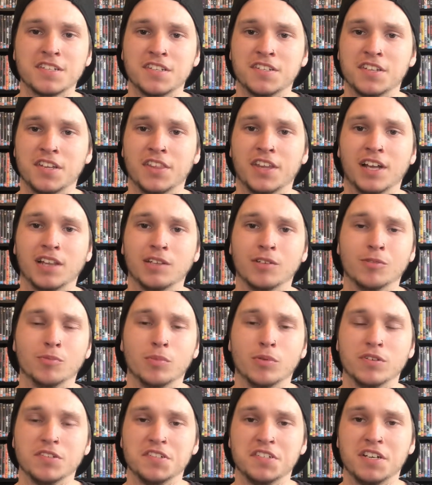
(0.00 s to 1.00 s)
I said, that little
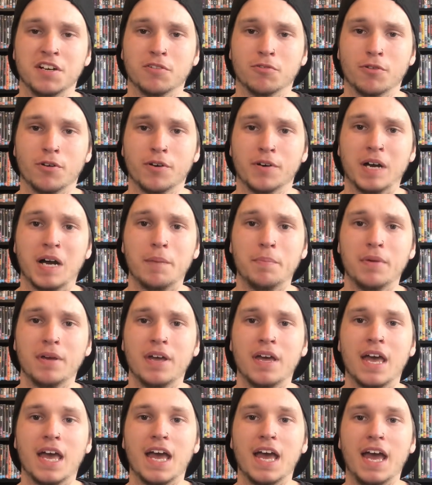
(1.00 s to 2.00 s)
boy's now grown up,
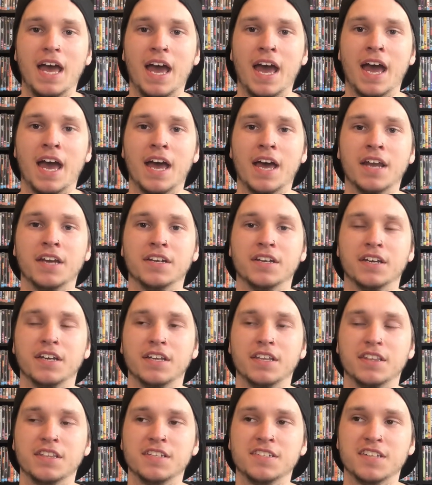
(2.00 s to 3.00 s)
and
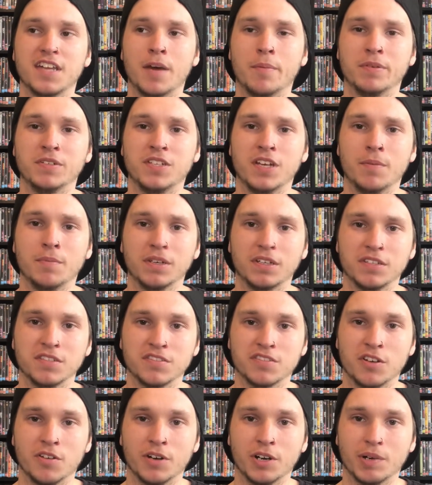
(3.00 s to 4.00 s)
this epidemic is
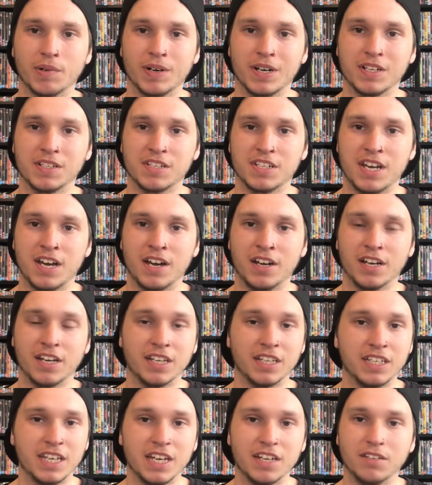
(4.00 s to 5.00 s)
going around town
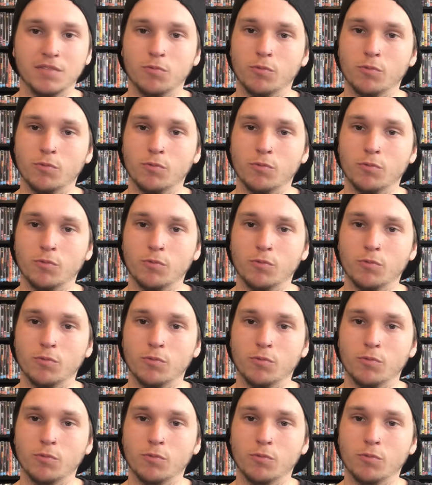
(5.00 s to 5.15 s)
again,